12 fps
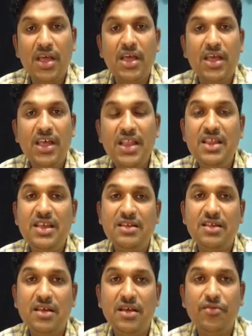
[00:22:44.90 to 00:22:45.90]
In
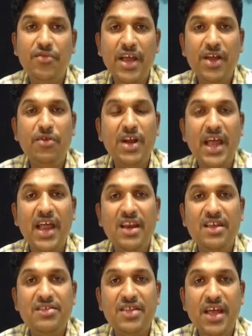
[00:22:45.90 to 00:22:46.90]
this, wherever n
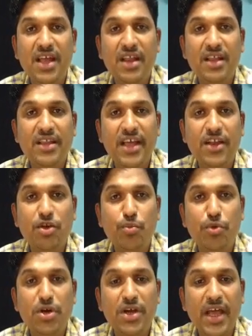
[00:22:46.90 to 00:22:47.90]
is there you
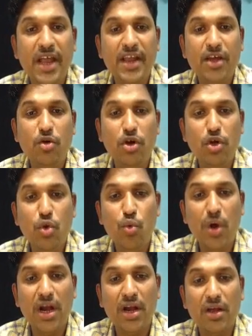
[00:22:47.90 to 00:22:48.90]
put n equal to
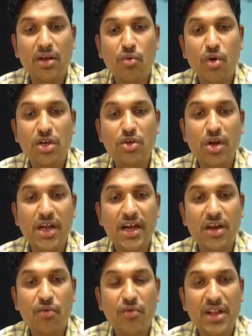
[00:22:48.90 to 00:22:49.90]
1. What you will
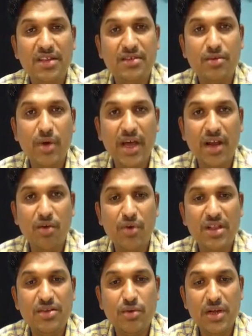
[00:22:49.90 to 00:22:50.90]
get? 1 square.
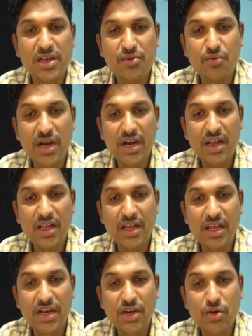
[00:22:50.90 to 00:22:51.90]
1 square is 1
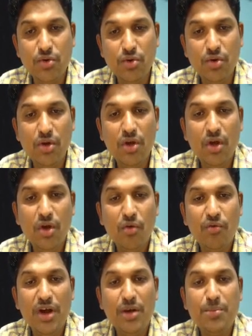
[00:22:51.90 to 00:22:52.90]
into
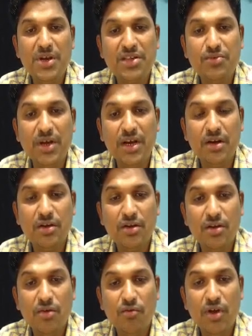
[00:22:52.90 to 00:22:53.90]
1 plus 1.
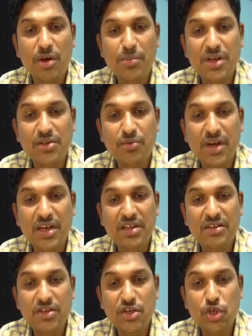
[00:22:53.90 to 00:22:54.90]
1 plus 1
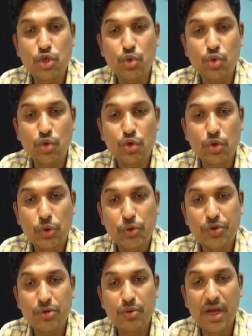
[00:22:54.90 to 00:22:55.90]
is 2. 2
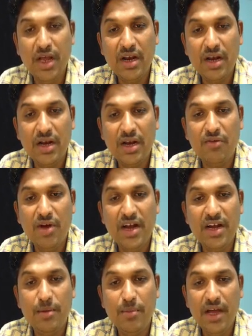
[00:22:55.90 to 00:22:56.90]
square
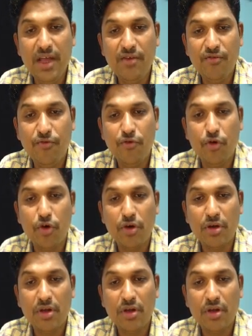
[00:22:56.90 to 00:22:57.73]
divided by 4.